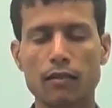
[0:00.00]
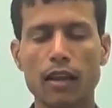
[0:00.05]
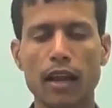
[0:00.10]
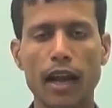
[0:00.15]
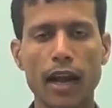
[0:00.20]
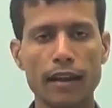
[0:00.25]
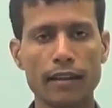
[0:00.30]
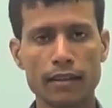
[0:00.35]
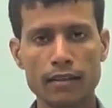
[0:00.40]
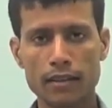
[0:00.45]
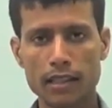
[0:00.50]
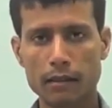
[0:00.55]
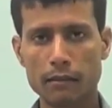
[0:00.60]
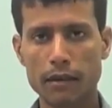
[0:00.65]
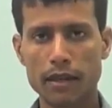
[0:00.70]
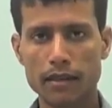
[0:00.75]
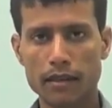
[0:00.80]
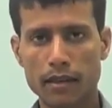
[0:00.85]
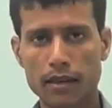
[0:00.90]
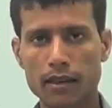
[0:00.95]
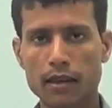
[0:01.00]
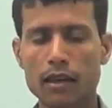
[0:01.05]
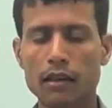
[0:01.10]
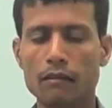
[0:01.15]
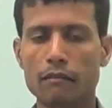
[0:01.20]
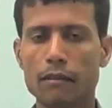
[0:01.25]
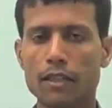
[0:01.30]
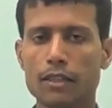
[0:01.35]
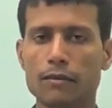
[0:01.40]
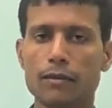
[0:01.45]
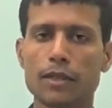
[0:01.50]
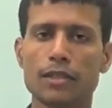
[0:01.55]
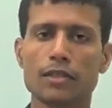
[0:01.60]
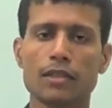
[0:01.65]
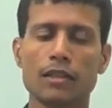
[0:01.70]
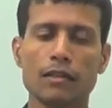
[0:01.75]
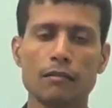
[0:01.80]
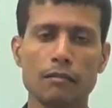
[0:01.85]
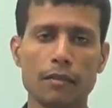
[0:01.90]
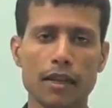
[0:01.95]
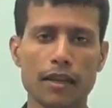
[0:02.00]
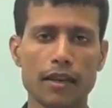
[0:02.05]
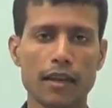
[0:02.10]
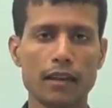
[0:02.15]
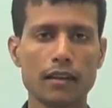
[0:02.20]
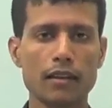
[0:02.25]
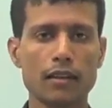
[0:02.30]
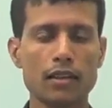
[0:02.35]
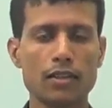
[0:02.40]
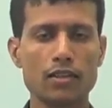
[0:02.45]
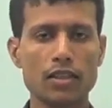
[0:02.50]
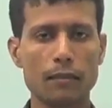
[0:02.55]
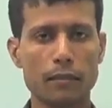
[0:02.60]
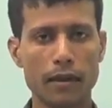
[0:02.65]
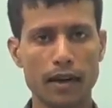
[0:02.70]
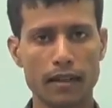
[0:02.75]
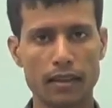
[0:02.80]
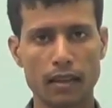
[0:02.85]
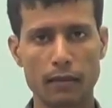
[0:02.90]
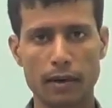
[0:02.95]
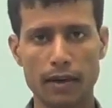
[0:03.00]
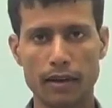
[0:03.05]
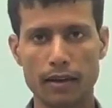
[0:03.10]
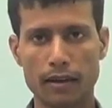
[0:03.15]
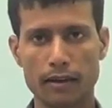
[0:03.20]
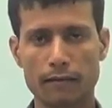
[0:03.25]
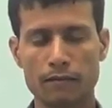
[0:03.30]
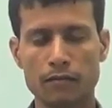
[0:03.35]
and this is the method with which we can subtract the vector.